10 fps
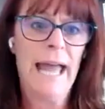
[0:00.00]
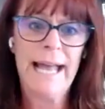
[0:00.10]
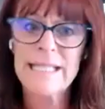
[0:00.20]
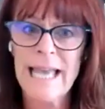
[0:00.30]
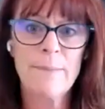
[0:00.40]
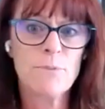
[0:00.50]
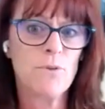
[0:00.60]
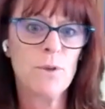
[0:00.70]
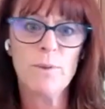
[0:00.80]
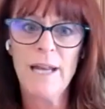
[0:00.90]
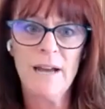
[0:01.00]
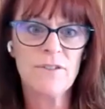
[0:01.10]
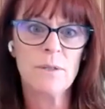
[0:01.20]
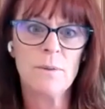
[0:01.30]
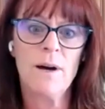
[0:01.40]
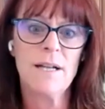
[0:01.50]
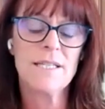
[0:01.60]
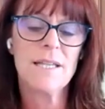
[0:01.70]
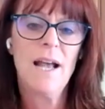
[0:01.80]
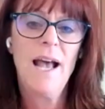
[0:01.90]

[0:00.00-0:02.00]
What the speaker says: escape the room, whatever it was,